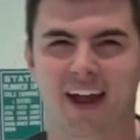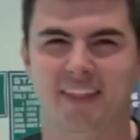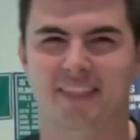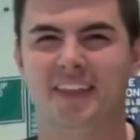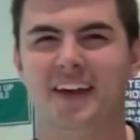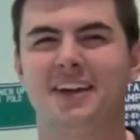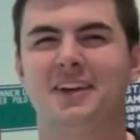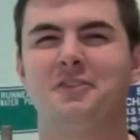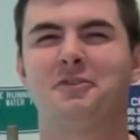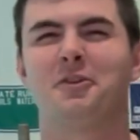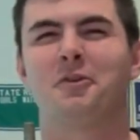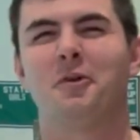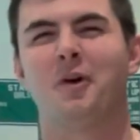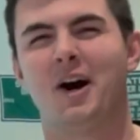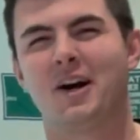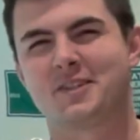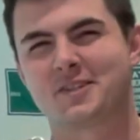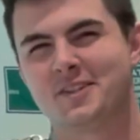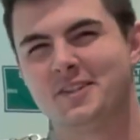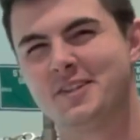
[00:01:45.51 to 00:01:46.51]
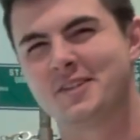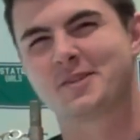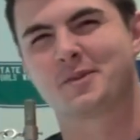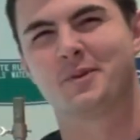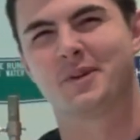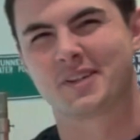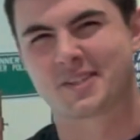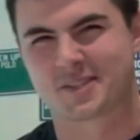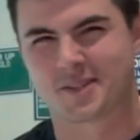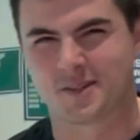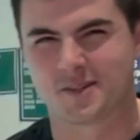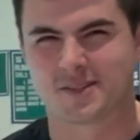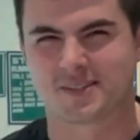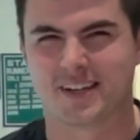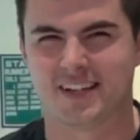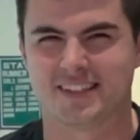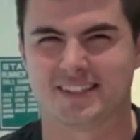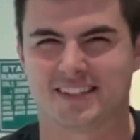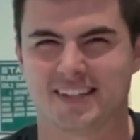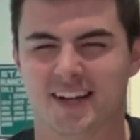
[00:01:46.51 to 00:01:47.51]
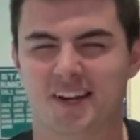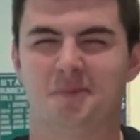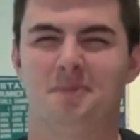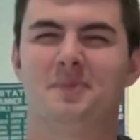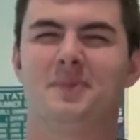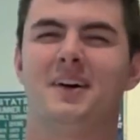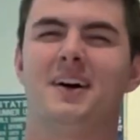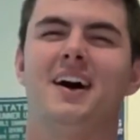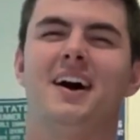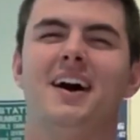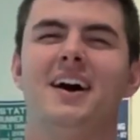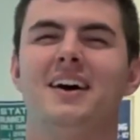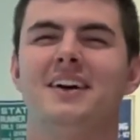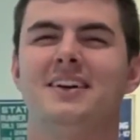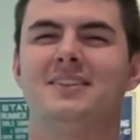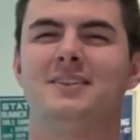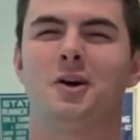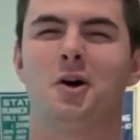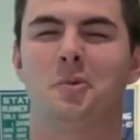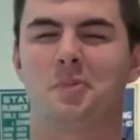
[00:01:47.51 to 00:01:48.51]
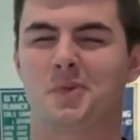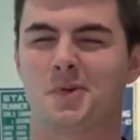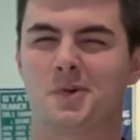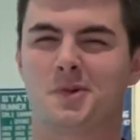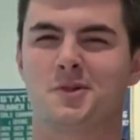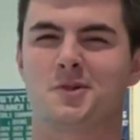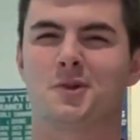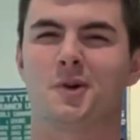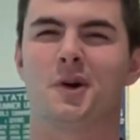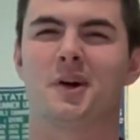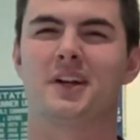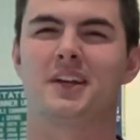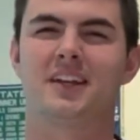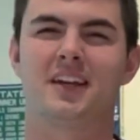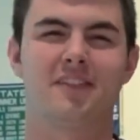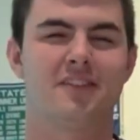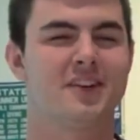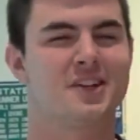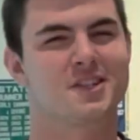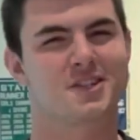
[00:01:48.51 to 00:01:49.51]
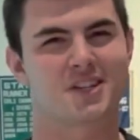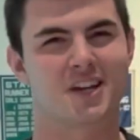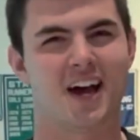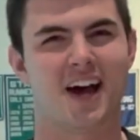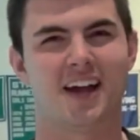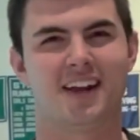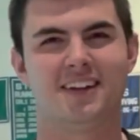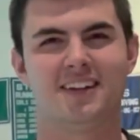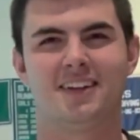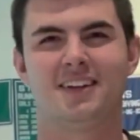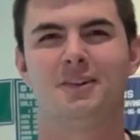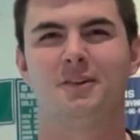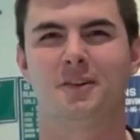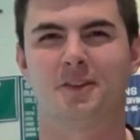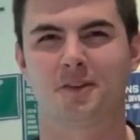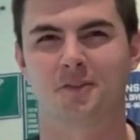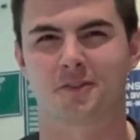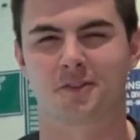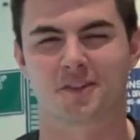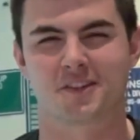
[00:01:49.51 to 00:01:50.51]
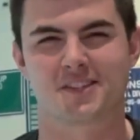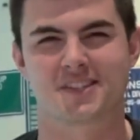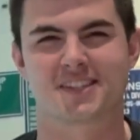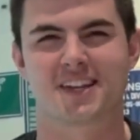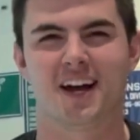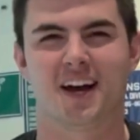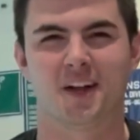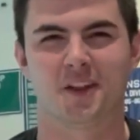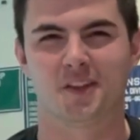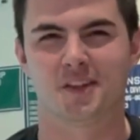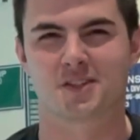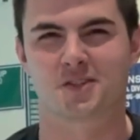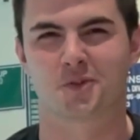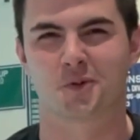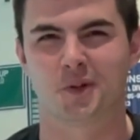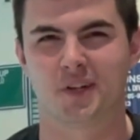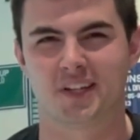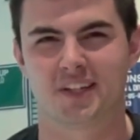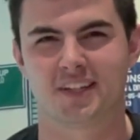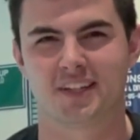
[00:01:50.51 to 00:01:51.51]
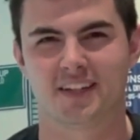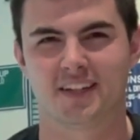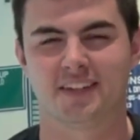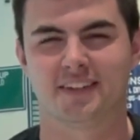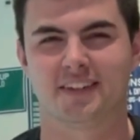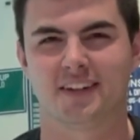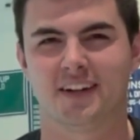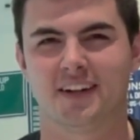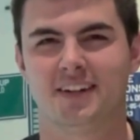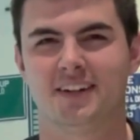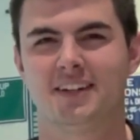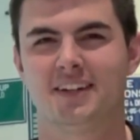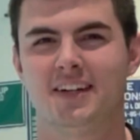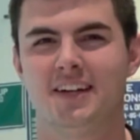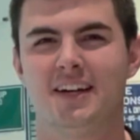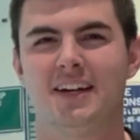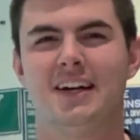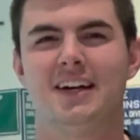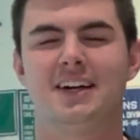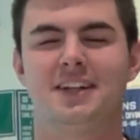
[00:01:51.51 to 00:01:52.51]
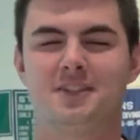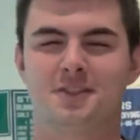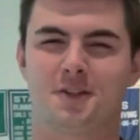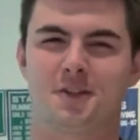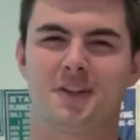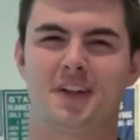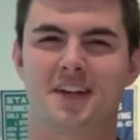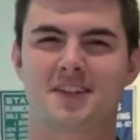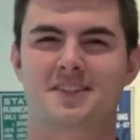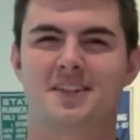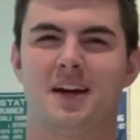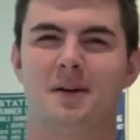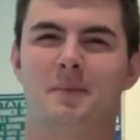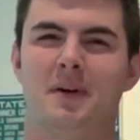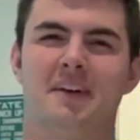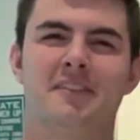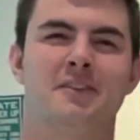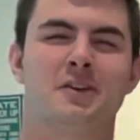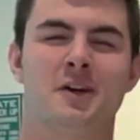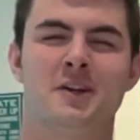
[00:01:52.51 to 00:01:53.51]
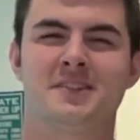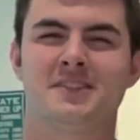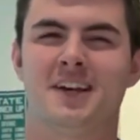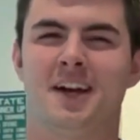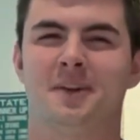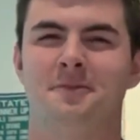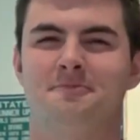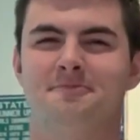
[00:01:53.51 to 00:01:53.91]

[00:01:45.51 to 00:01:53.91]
Thank you for watching this week's Tuesday Tip. Hope you enjoyed. Give it a shot with your freestyle this week, and until next time, have a great day.